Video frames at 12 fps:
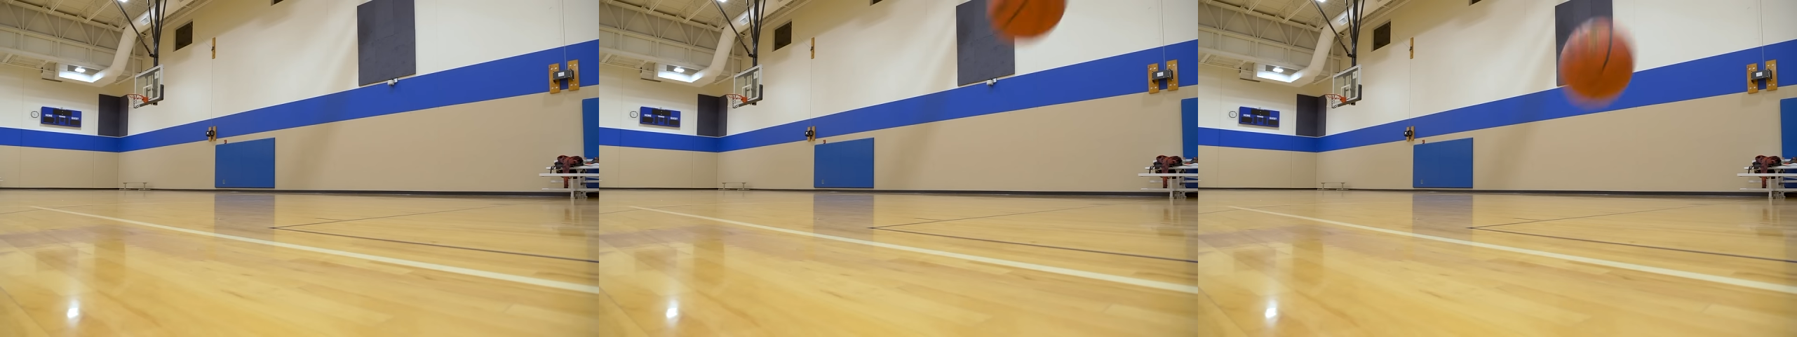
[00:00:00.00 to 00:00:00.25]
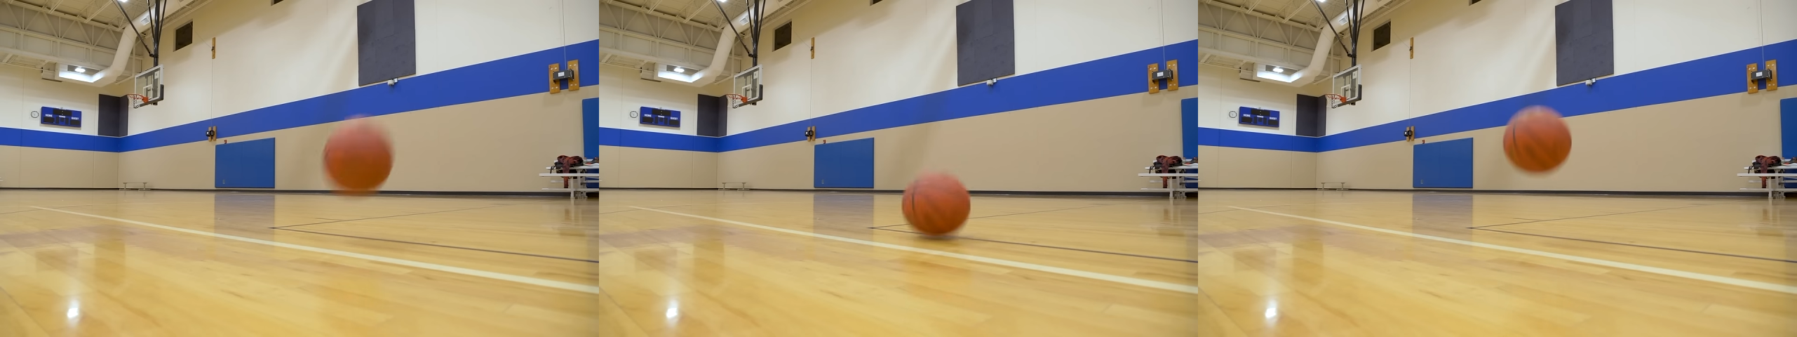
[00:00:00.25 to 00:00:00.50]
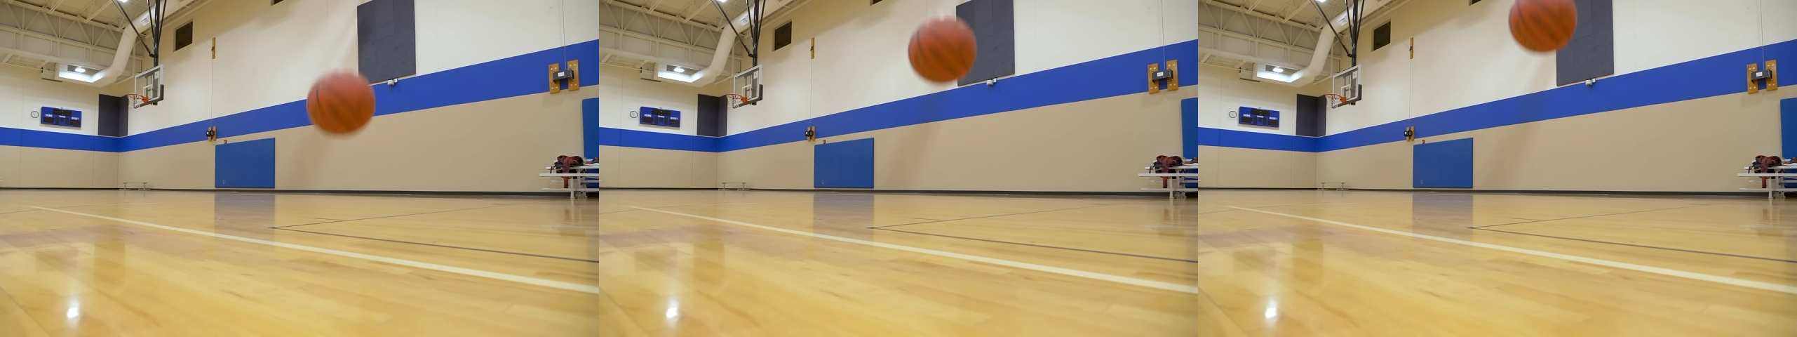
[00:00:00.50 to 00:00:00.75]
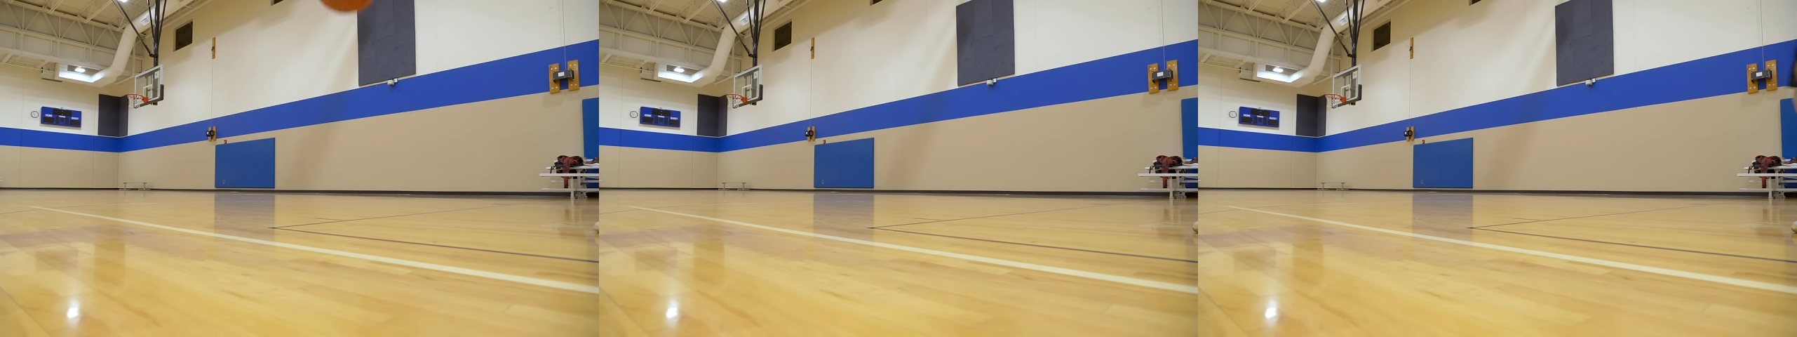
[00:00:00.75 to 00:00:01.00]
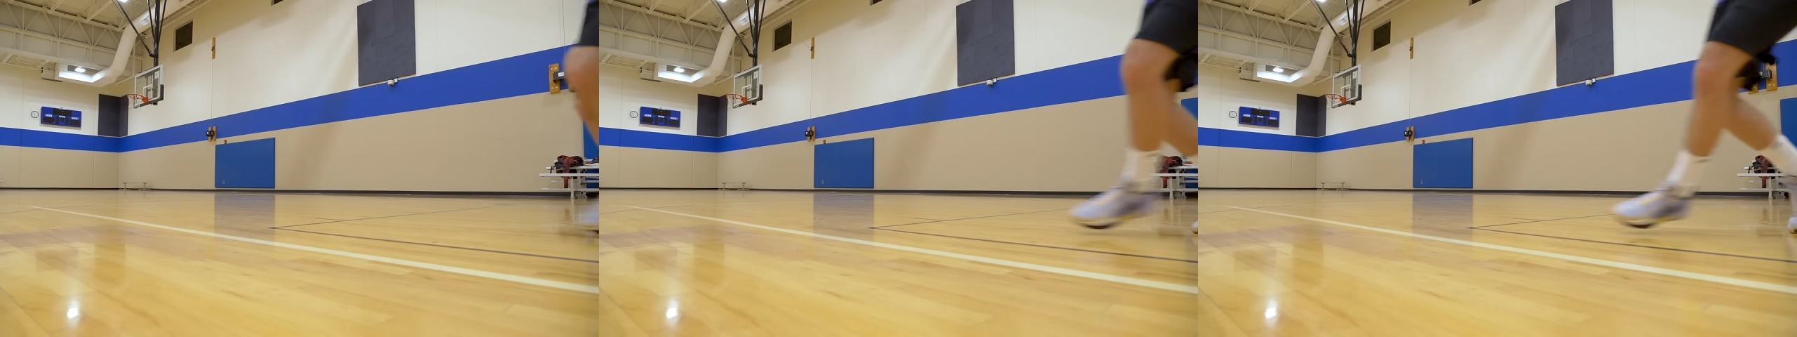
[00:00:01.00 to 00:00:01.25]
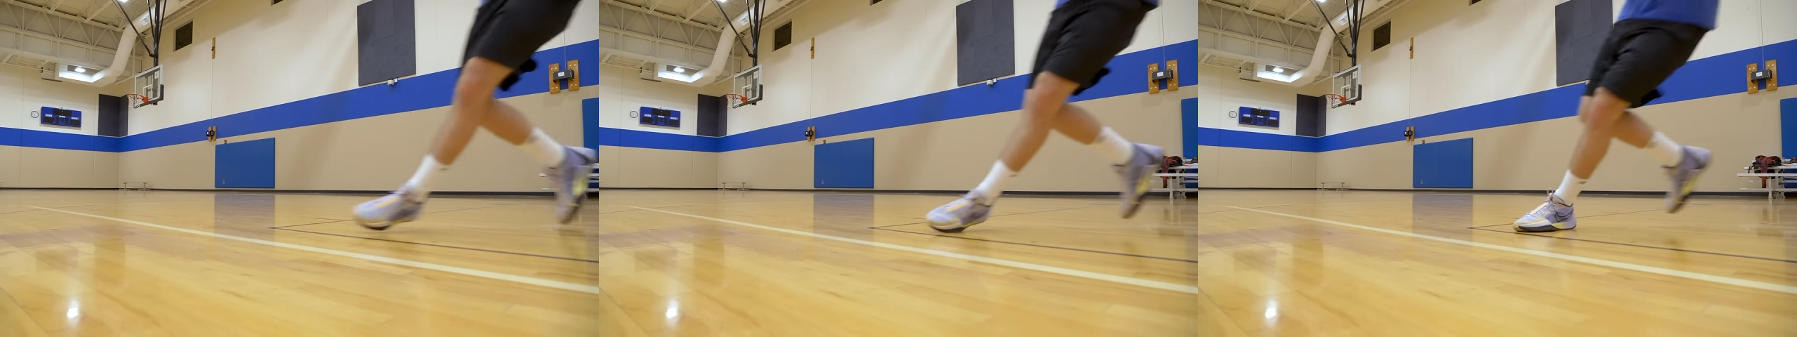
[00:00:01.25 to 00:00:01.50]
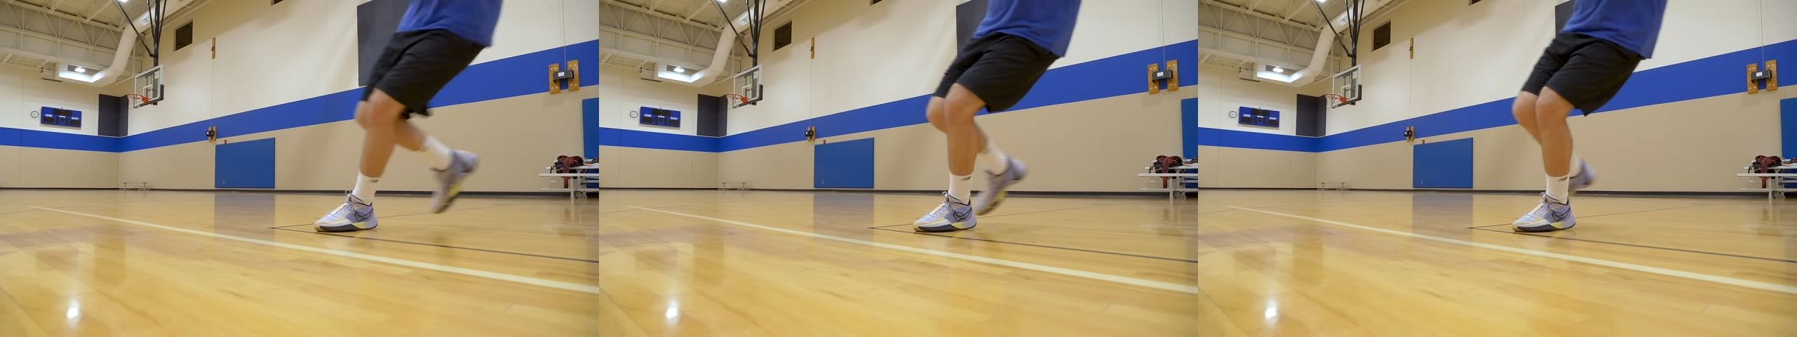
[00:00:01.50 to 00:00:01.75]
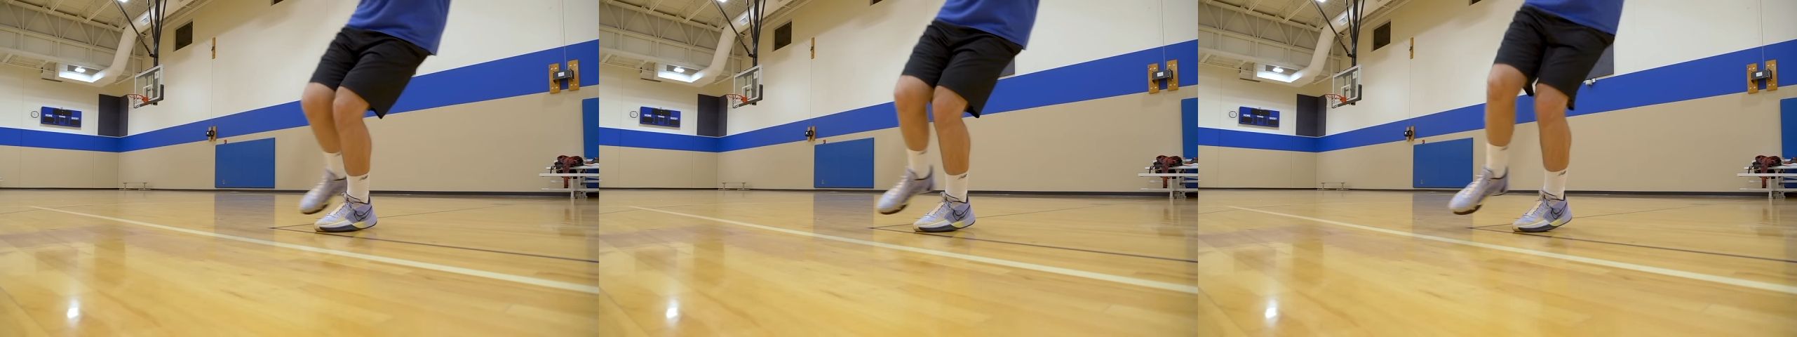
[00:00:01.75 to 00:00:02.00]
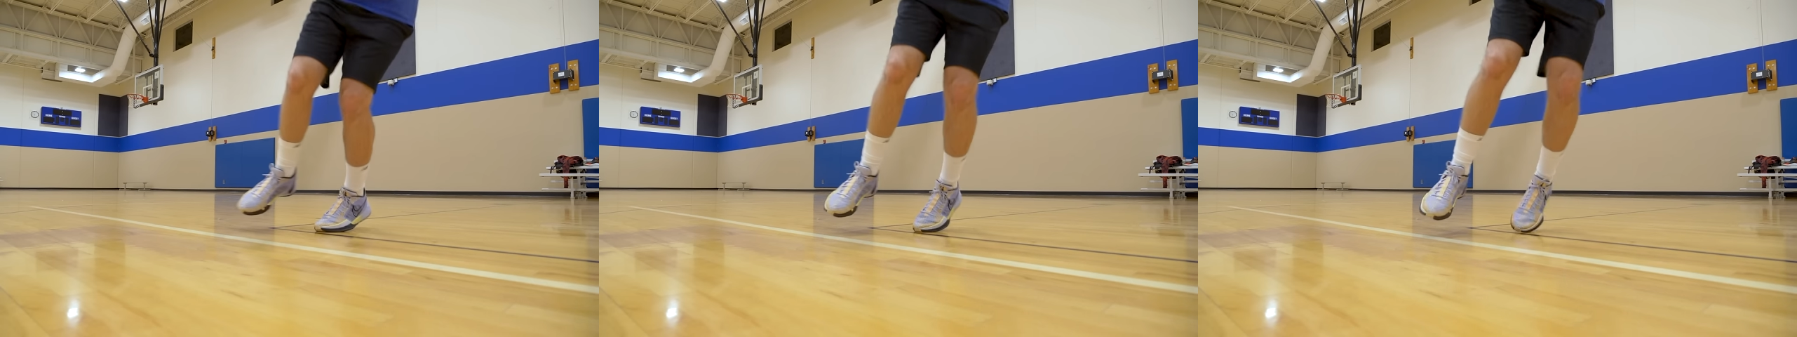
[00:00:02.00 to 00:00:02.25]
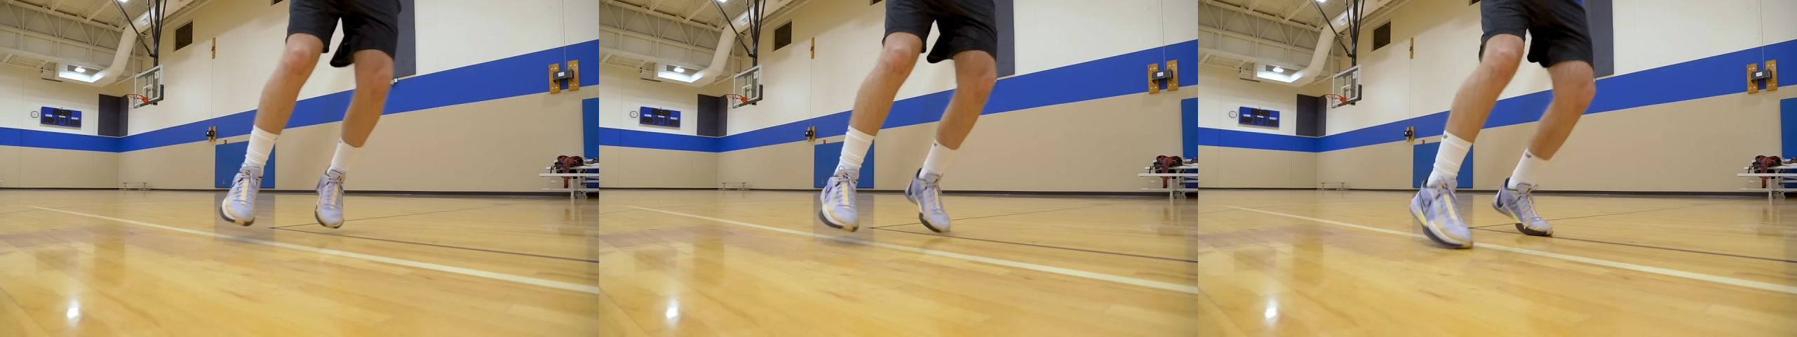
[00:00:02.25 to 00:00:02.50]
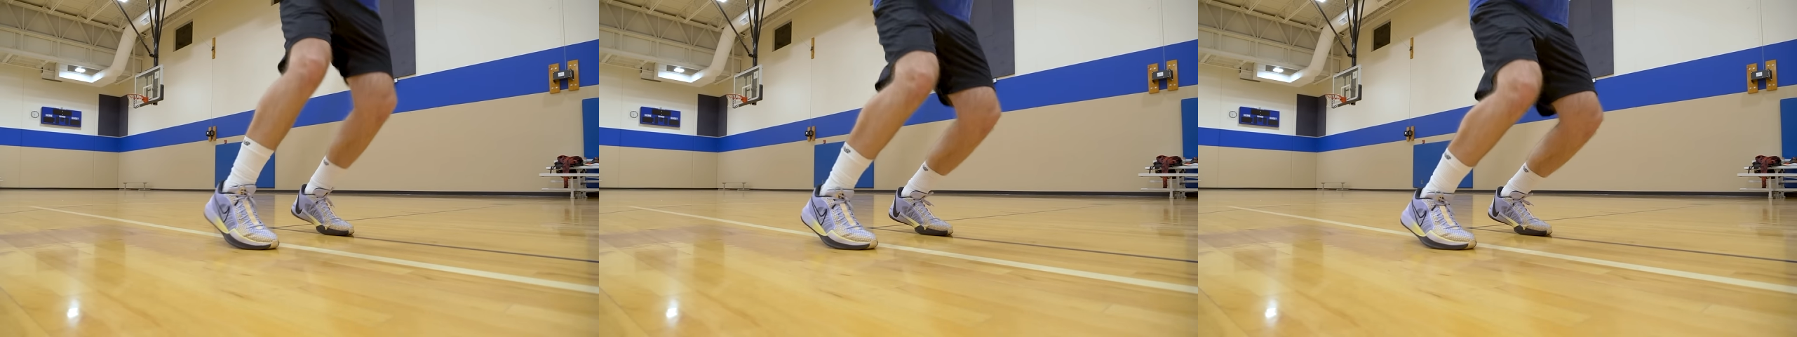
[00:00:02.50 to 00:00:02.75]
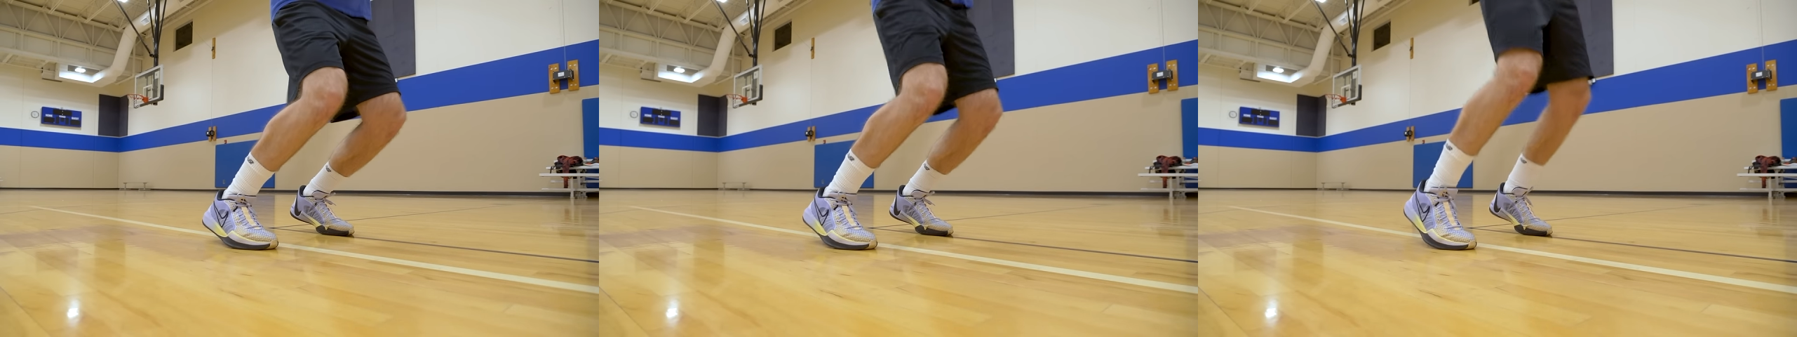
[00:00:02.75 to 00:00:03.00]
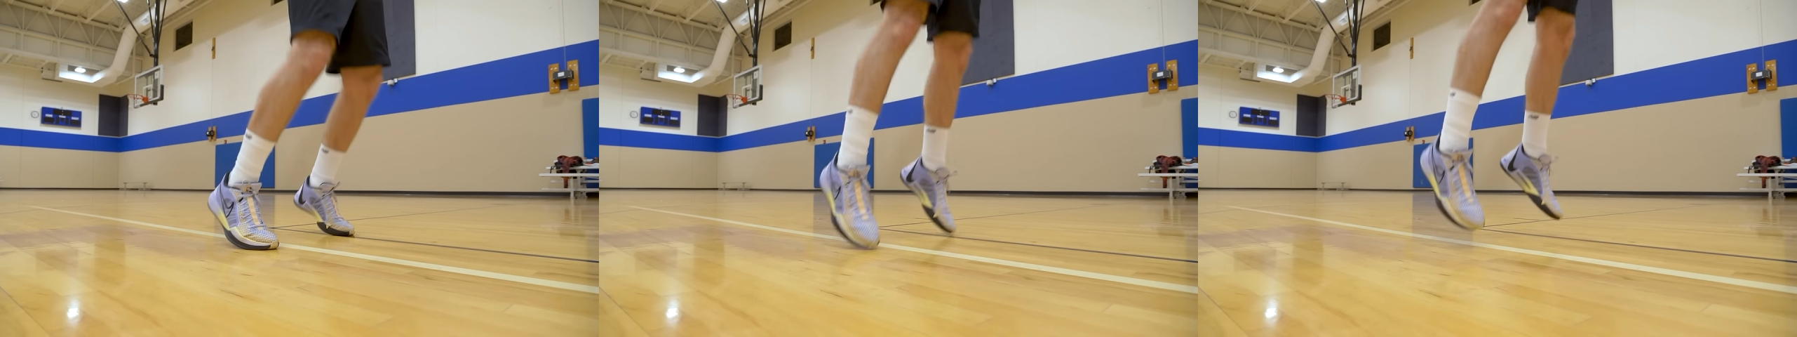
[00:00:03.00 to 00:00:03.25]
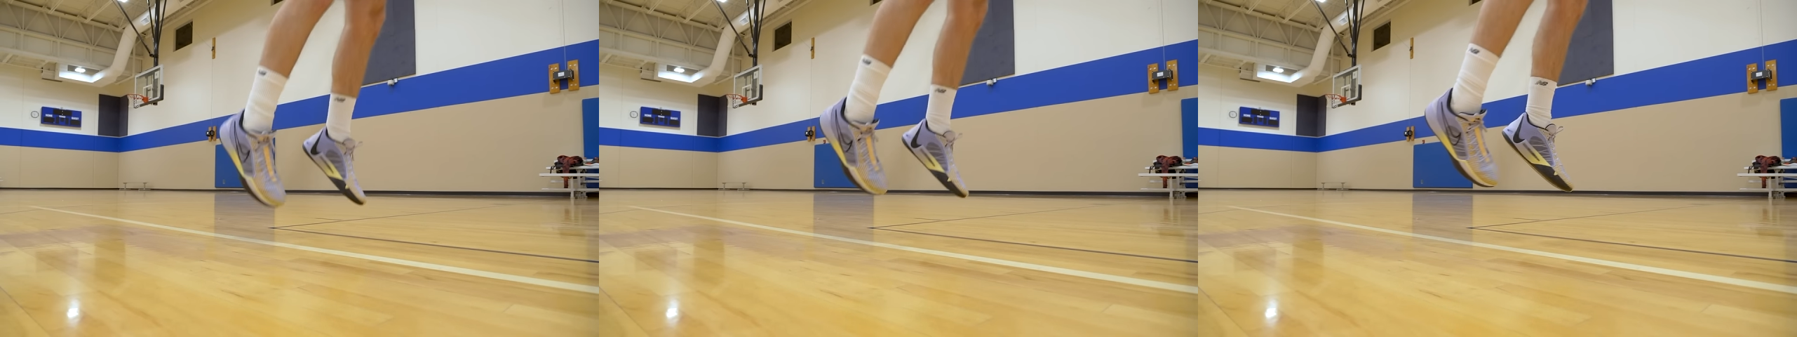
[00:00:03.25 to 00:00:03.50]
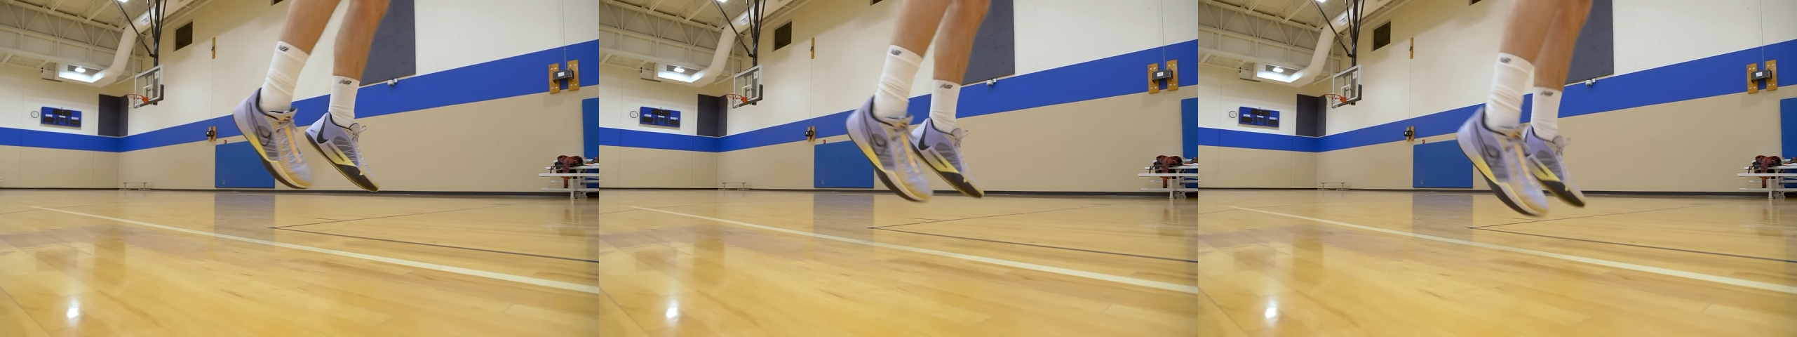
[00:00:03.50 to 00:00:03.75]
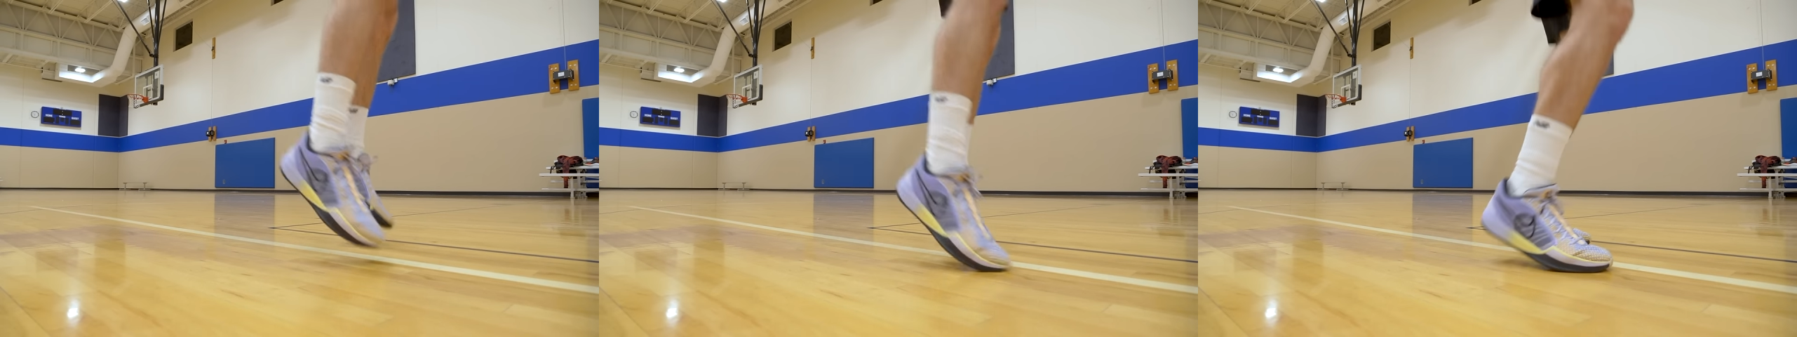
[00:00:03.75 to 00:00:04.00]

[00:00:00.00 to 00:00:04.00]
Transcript: [unreadable: no face in view]